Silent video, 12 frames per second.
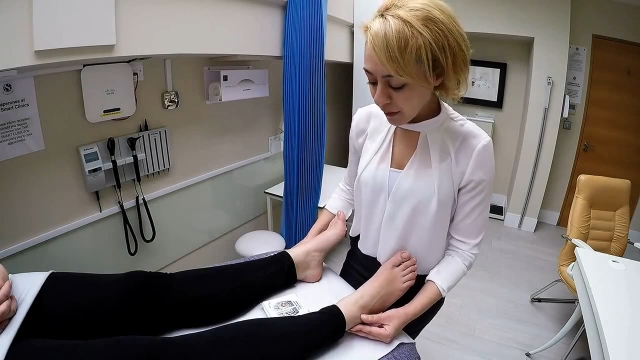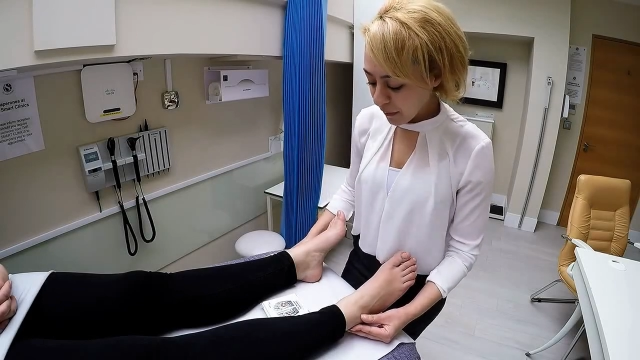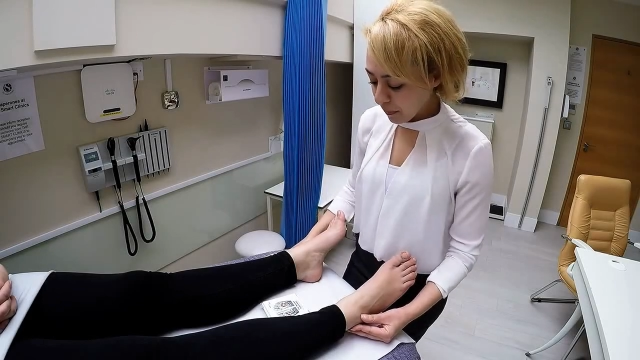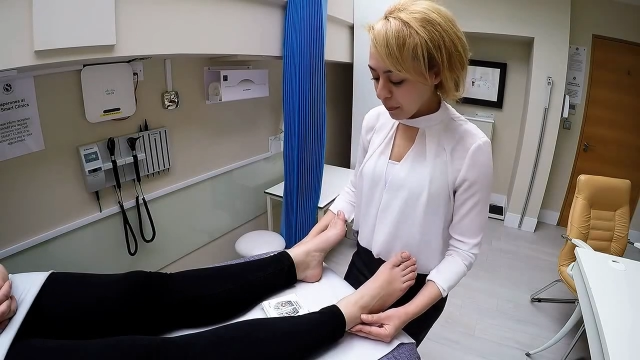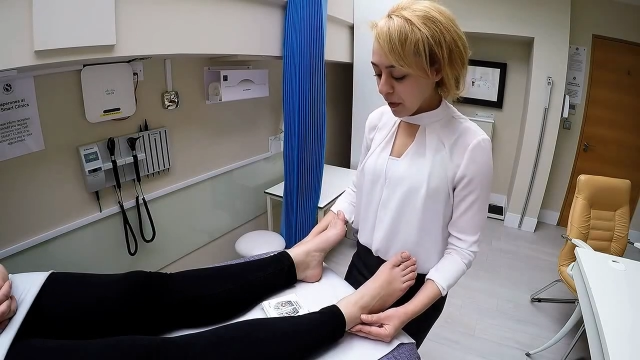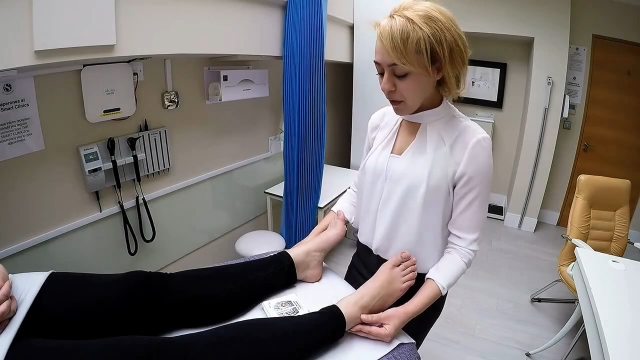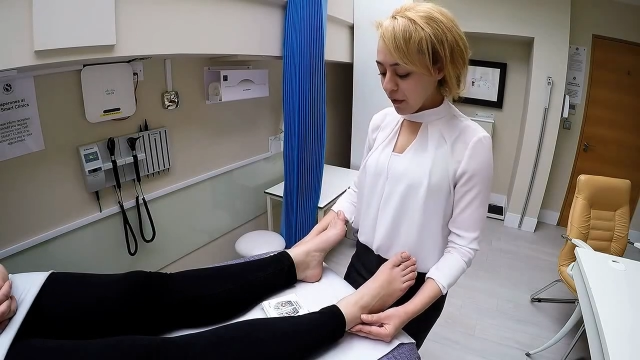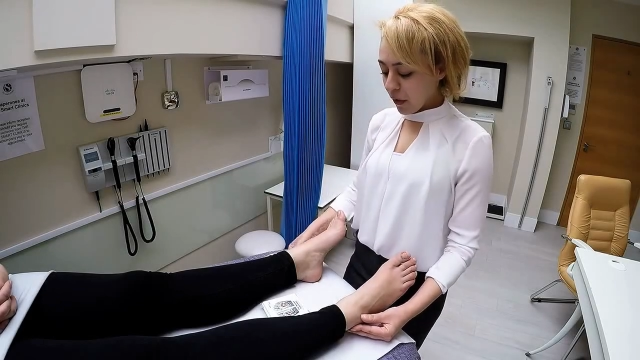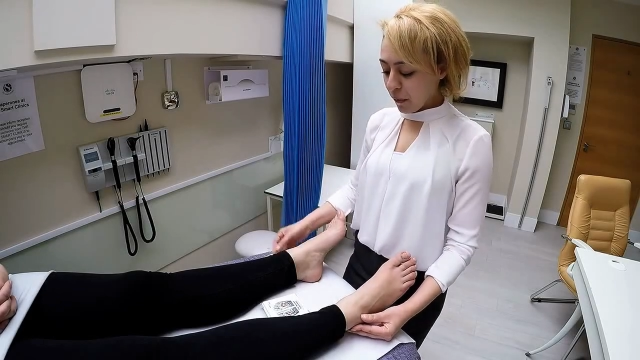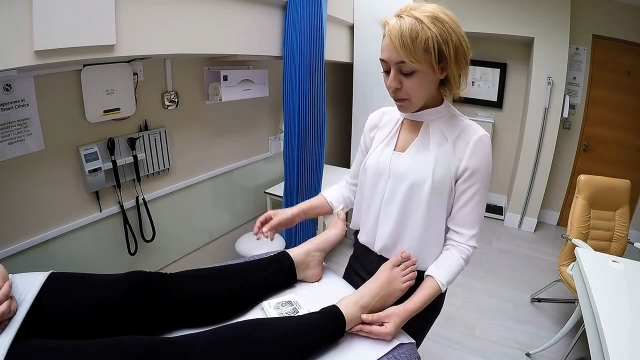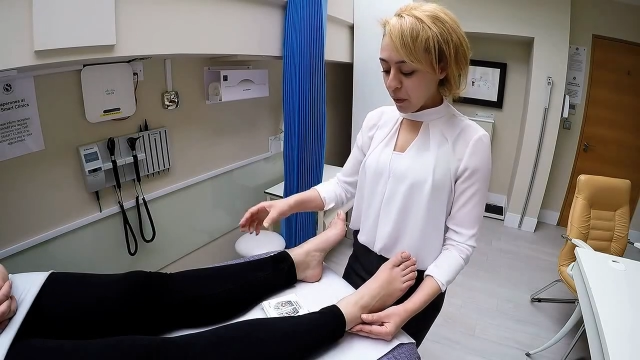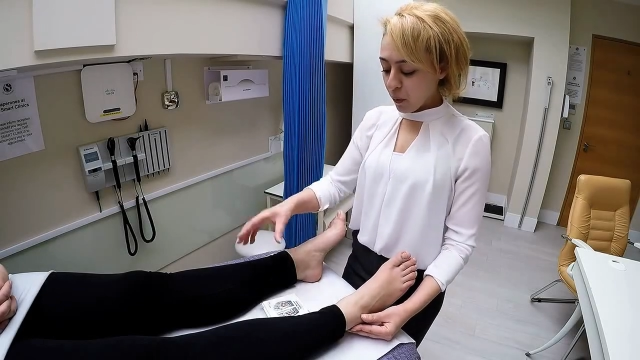bunions?
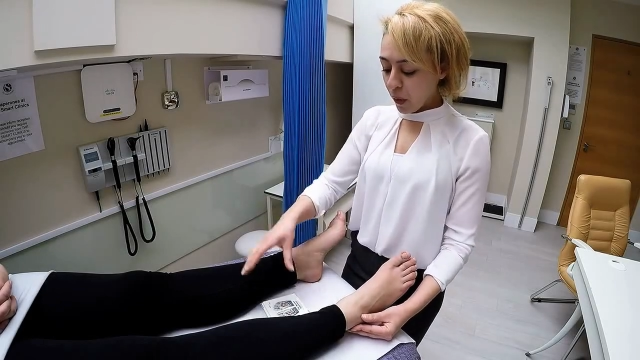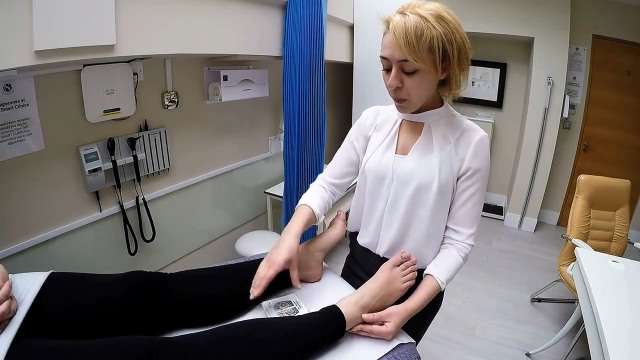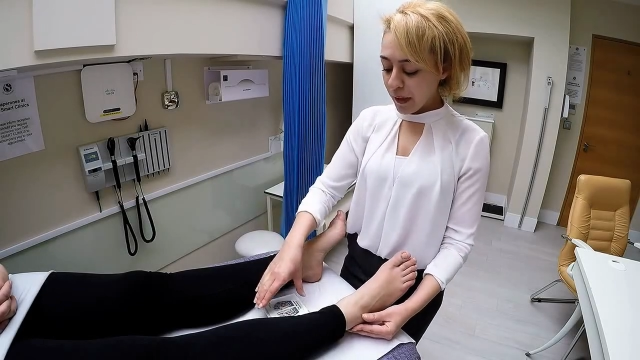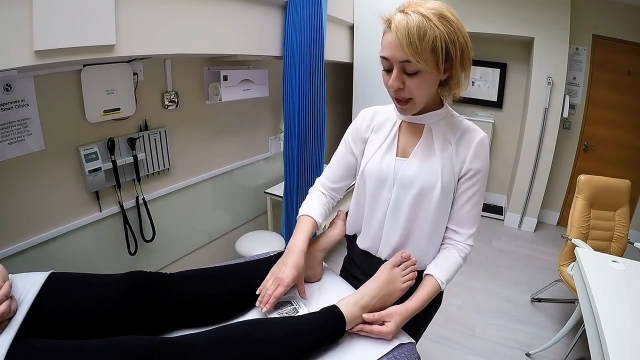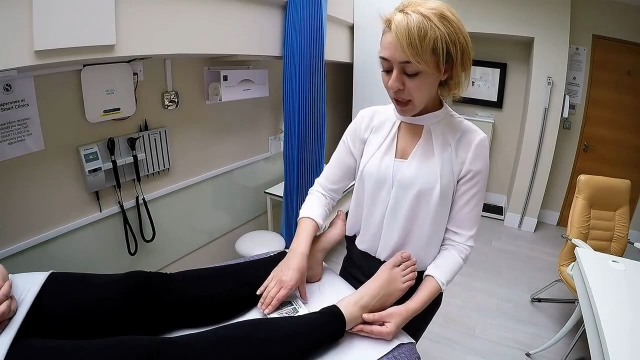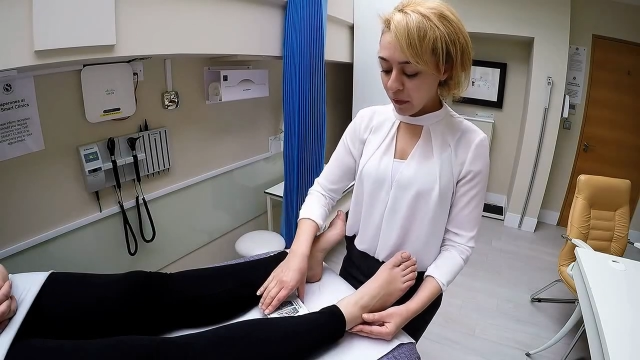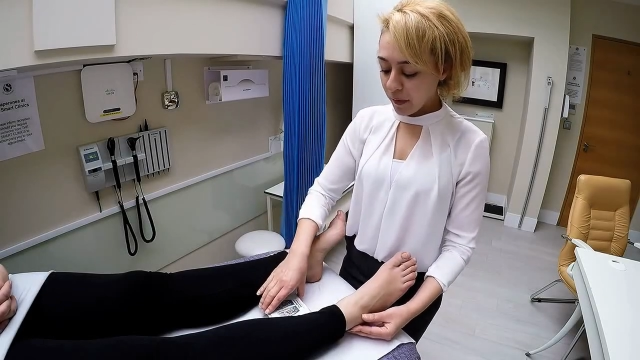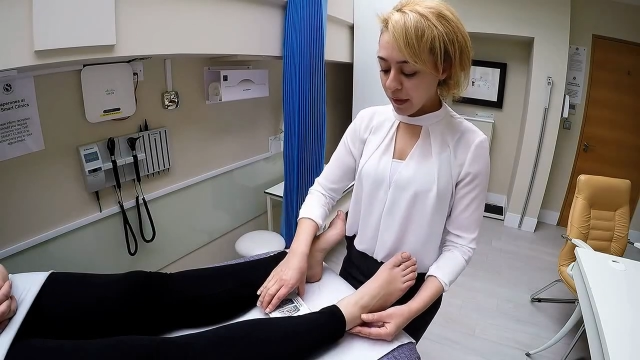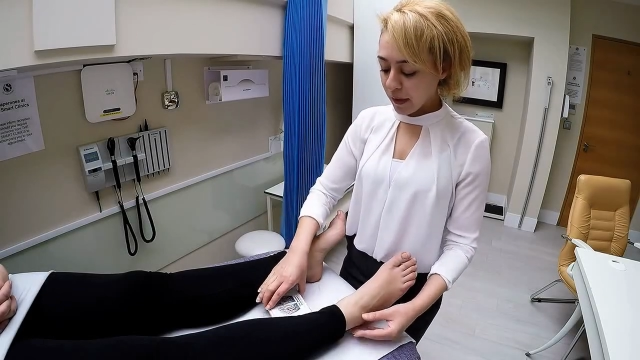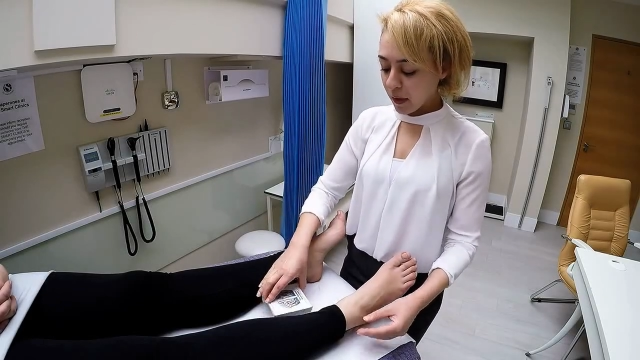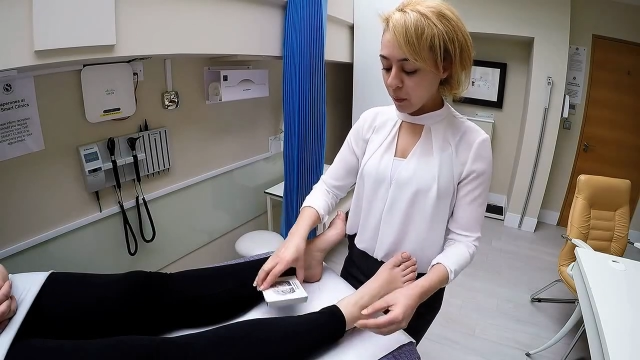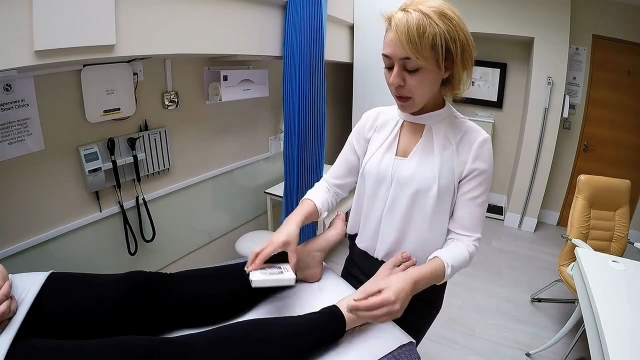So what we have
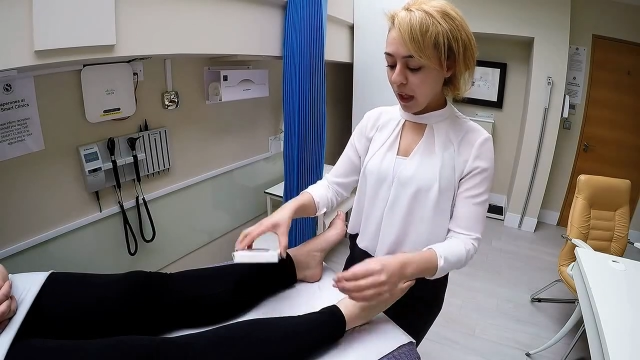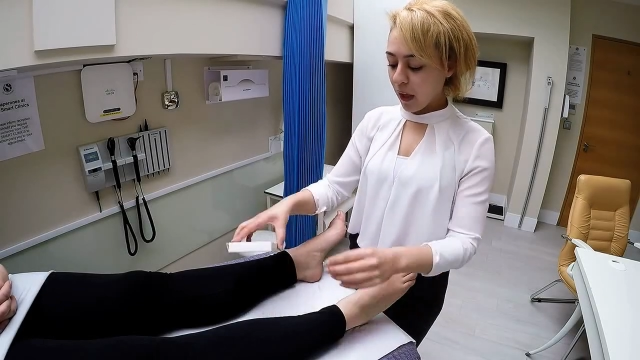here,